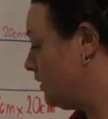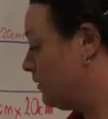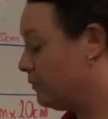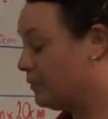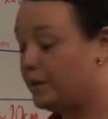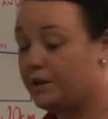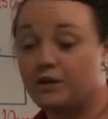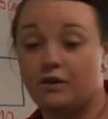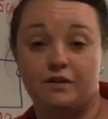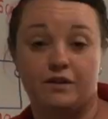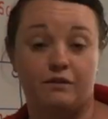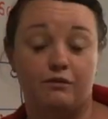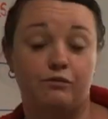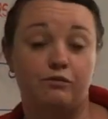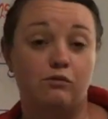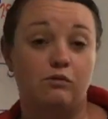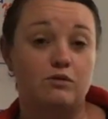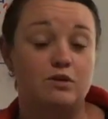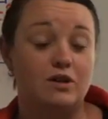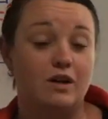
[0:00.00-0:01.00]
We know that
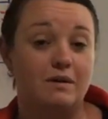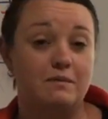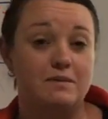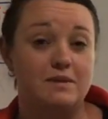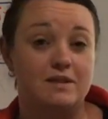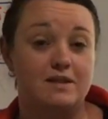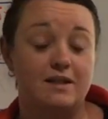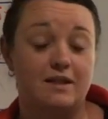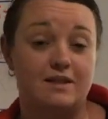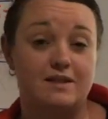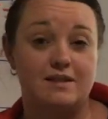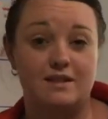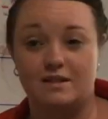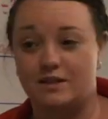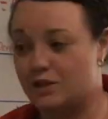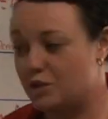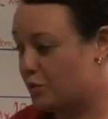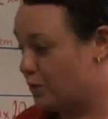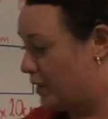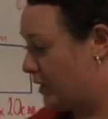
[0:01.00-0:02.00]
4 times 6 is
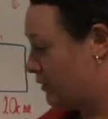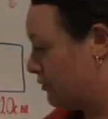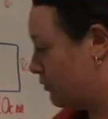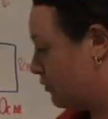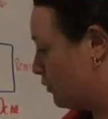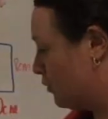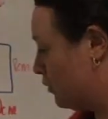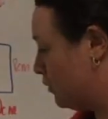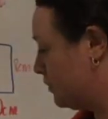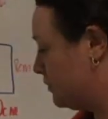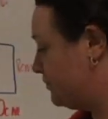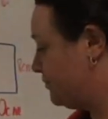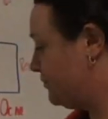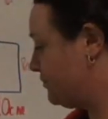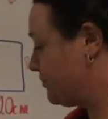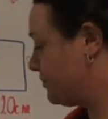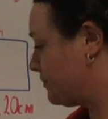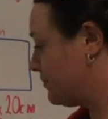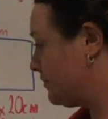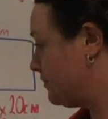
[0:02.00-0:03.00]
24.
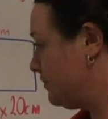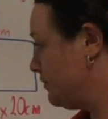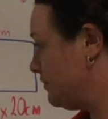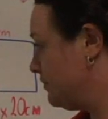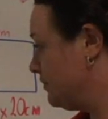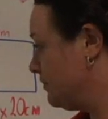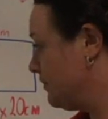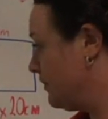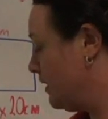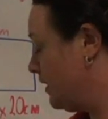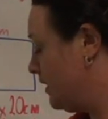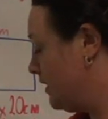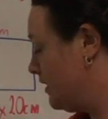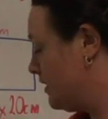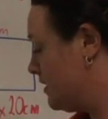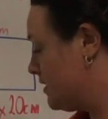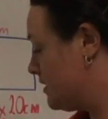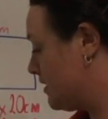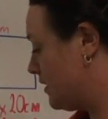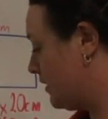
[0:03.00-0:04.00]

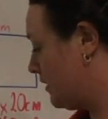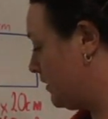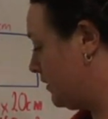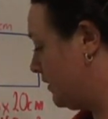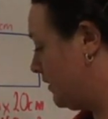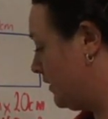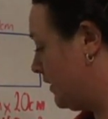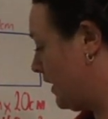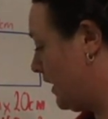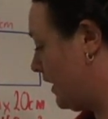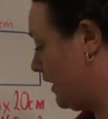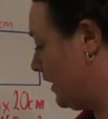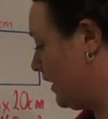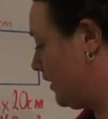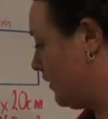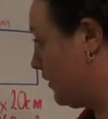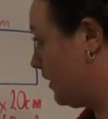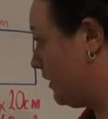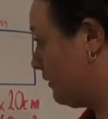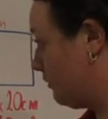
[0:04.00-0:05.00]
So our
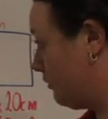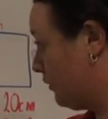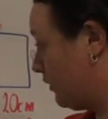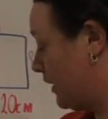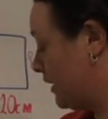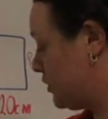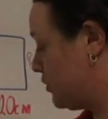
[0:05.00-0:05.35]
area for our